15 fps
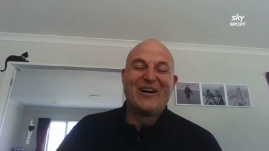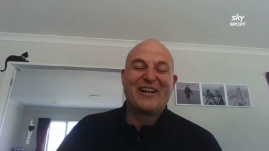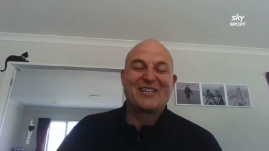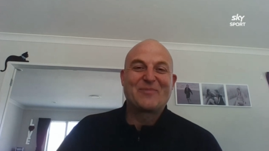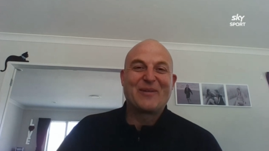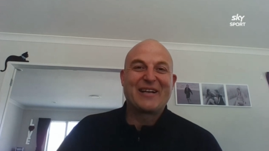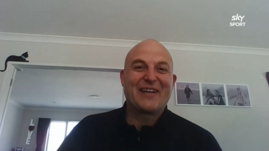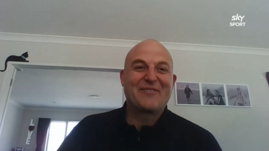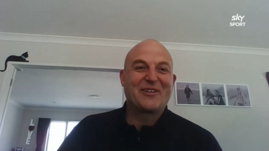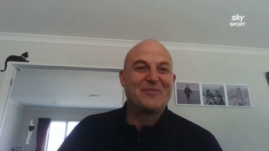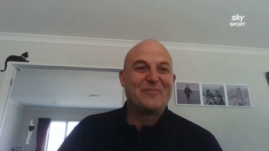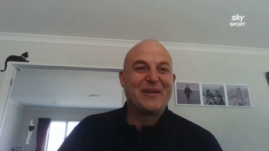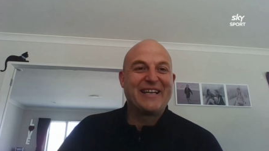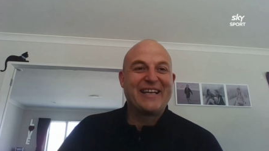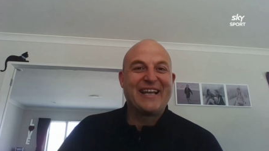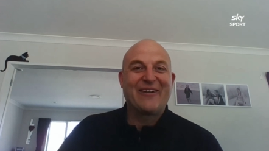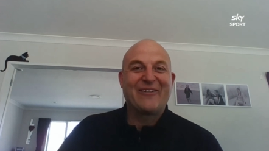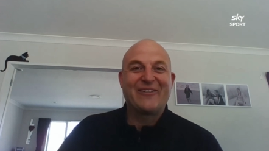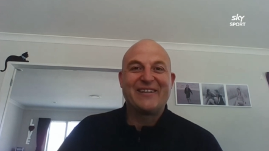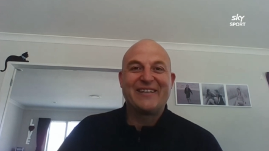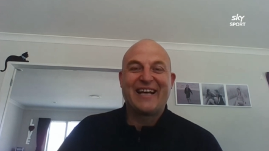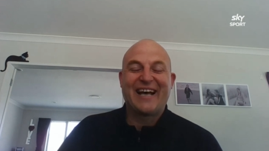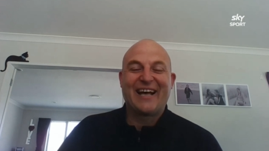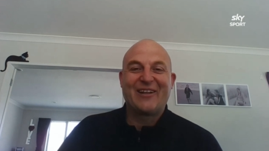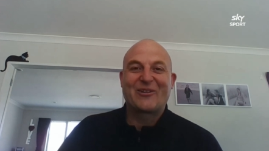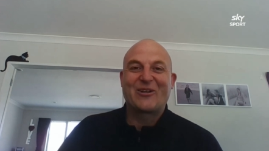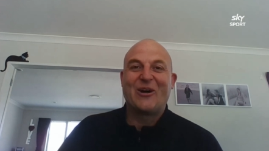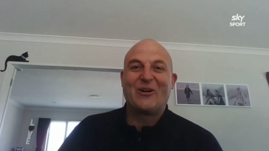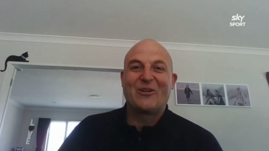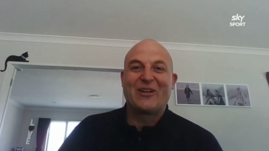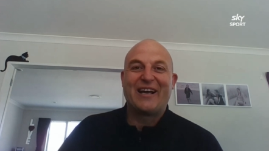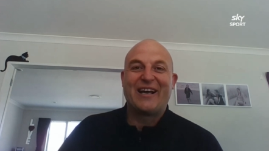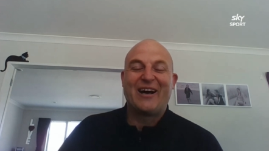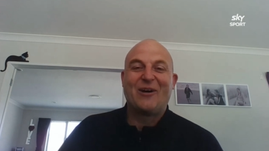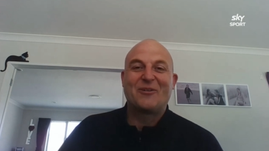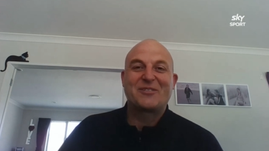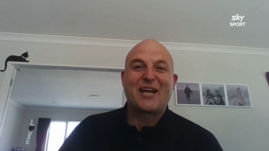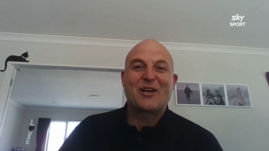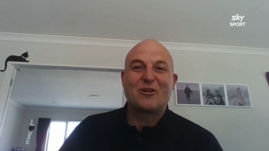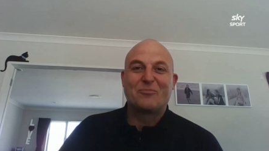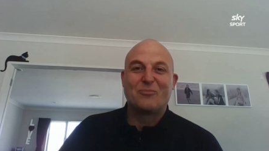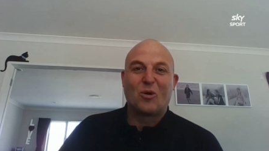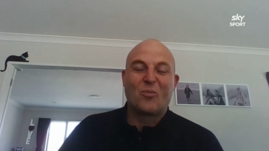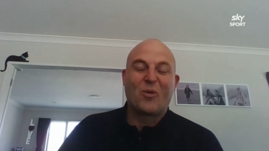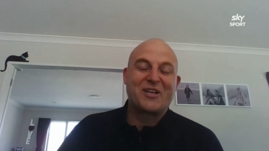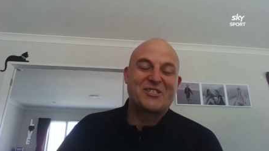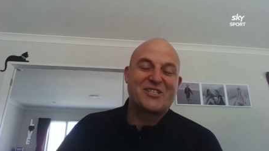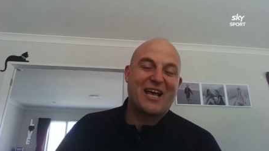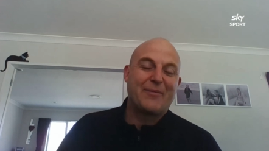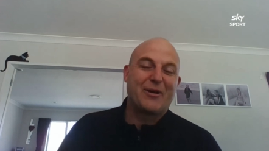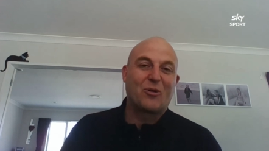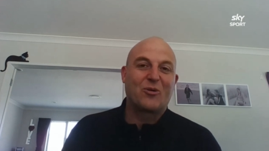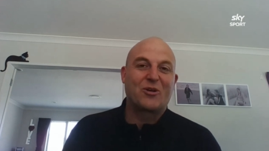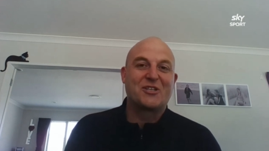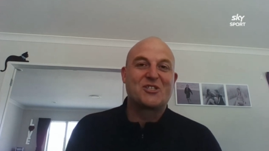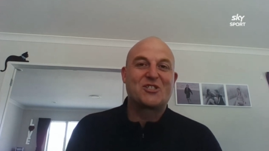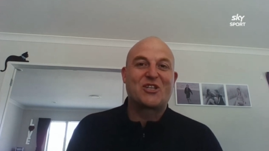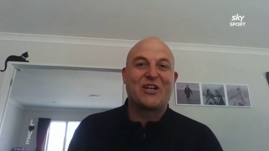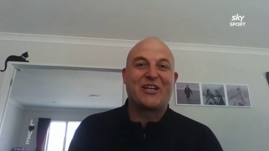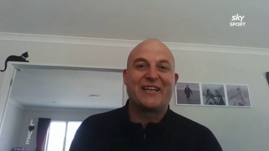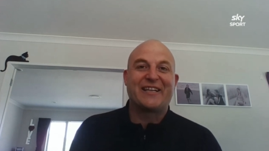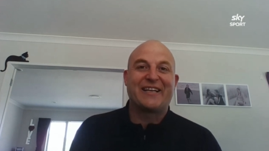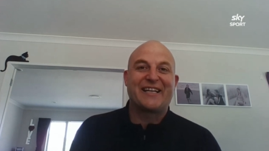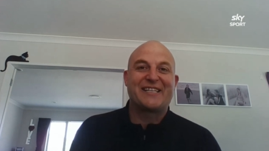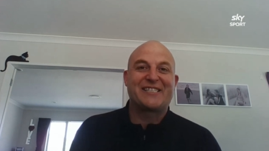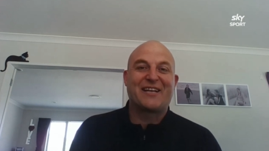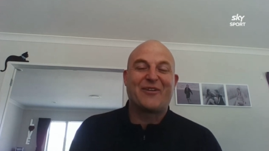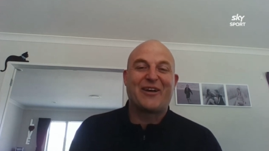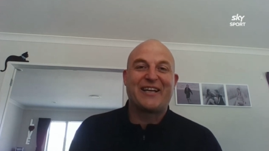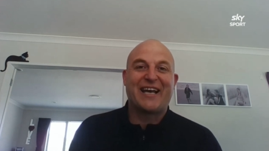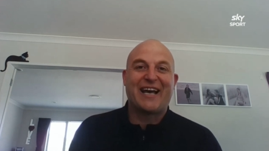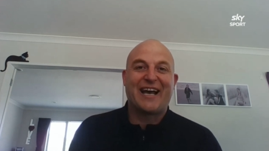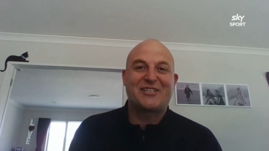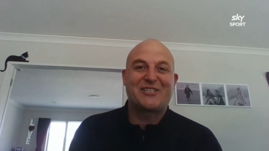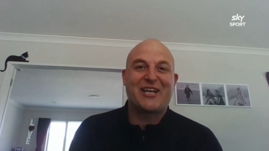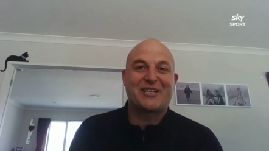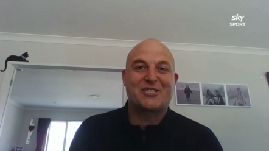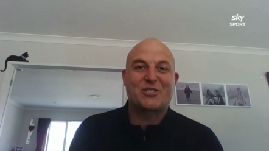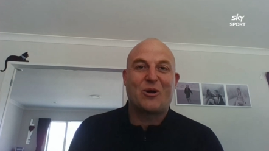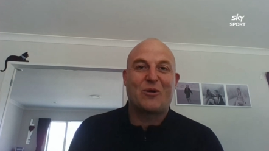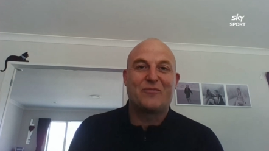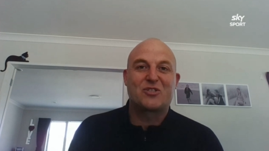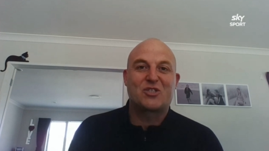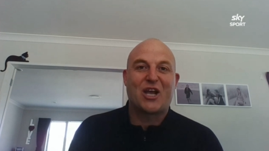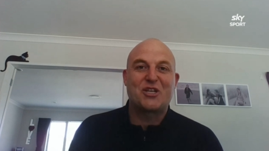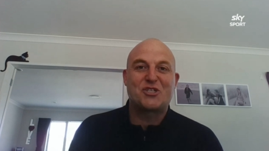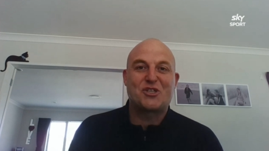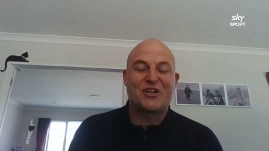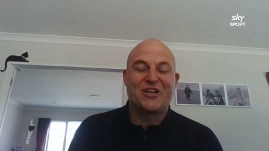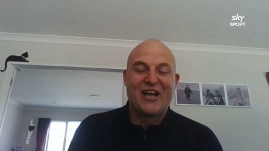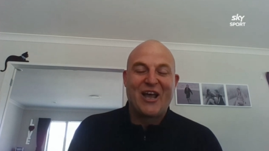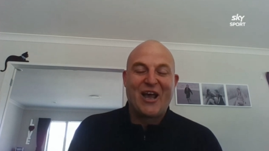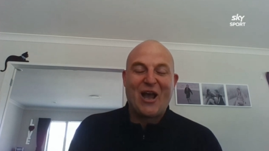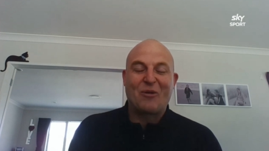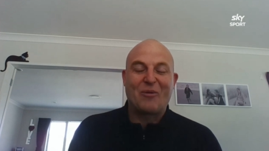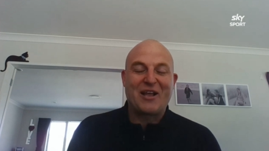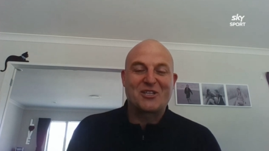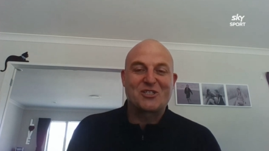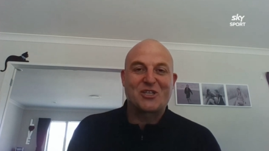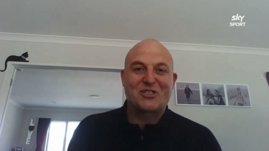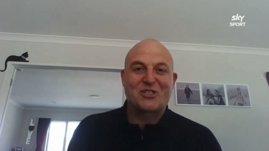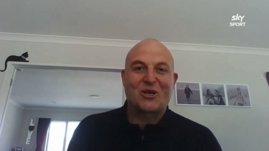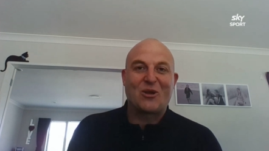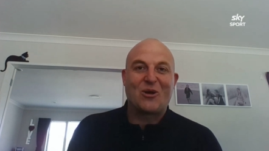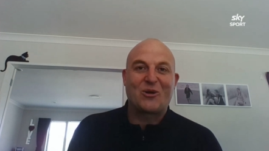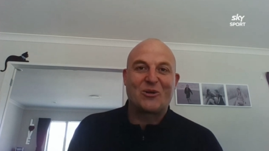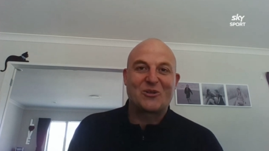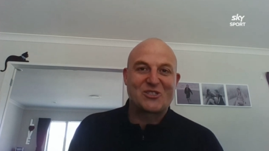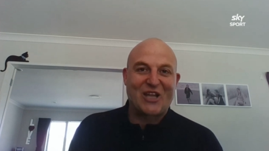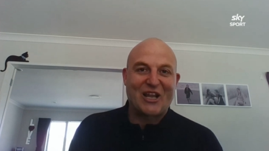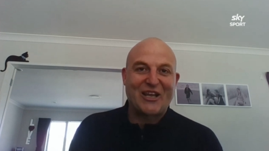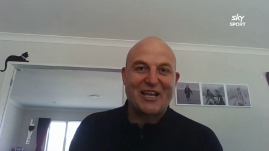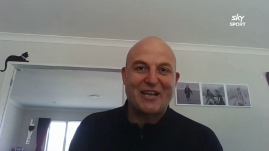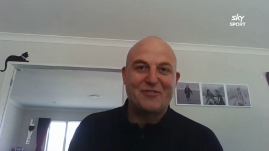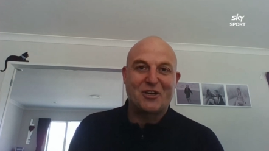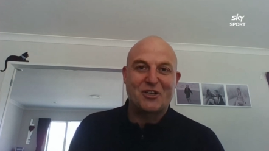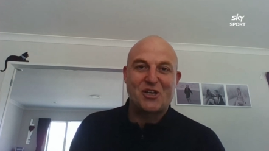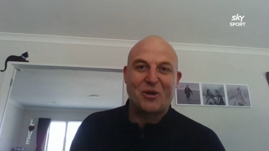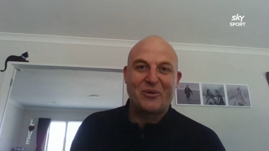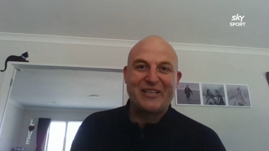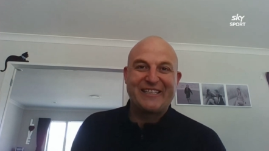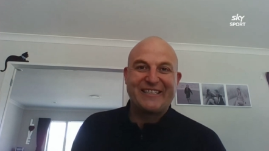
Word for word: Well, it's been lovely to be here, and uh, look, I'll uh, I'll take on board what you say about Auckland City, and let's have a, uh, a text conversation around six o'clock on Sunday evening, shall